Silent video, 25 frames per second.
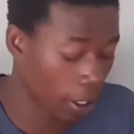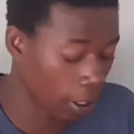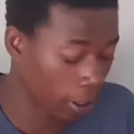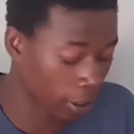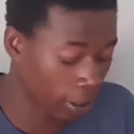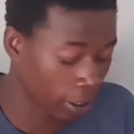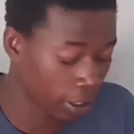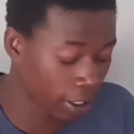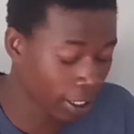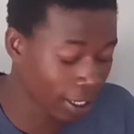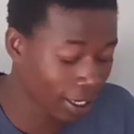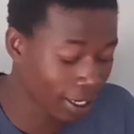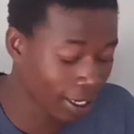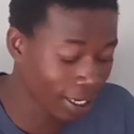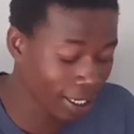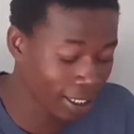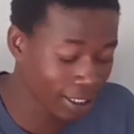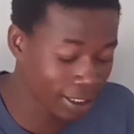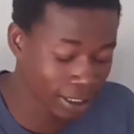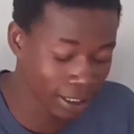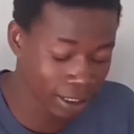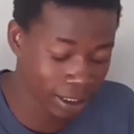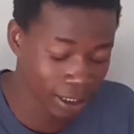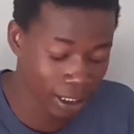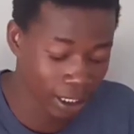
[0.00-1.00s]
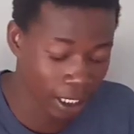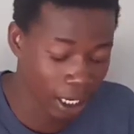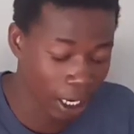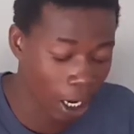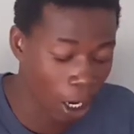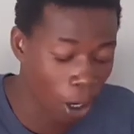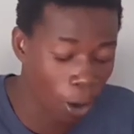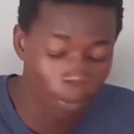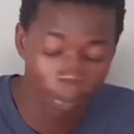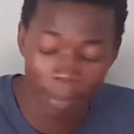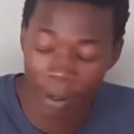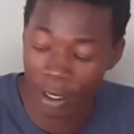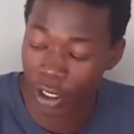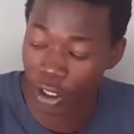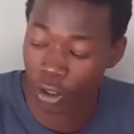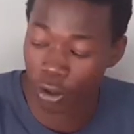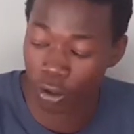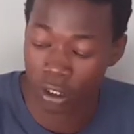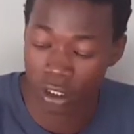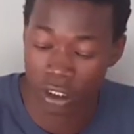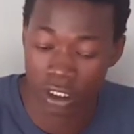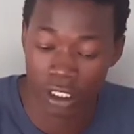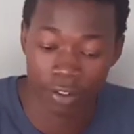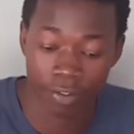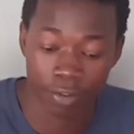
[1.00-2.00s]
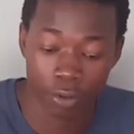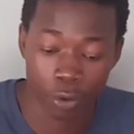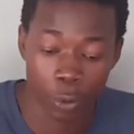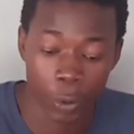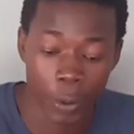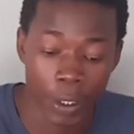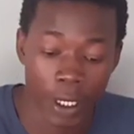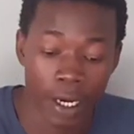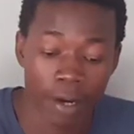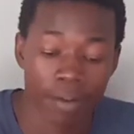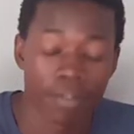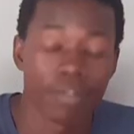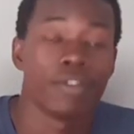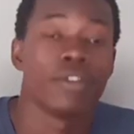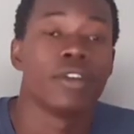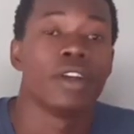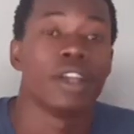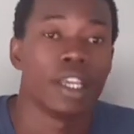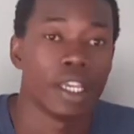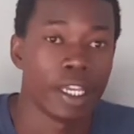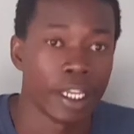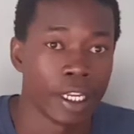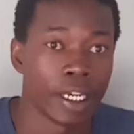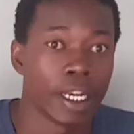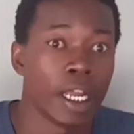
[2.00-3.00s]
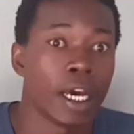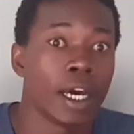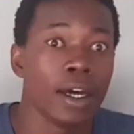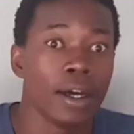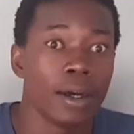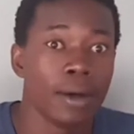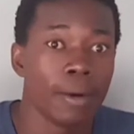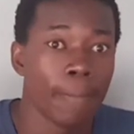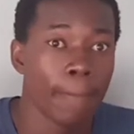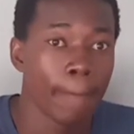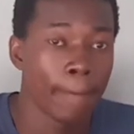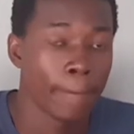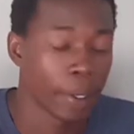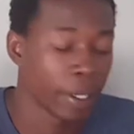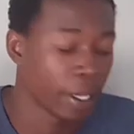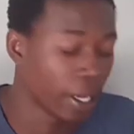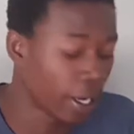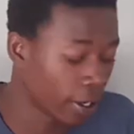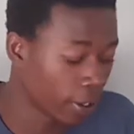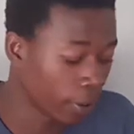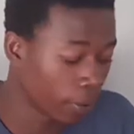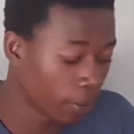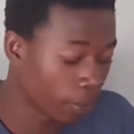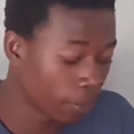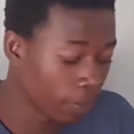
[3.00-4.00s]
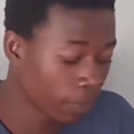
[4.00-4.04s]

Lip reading: realize how many octaves do we have in a piano.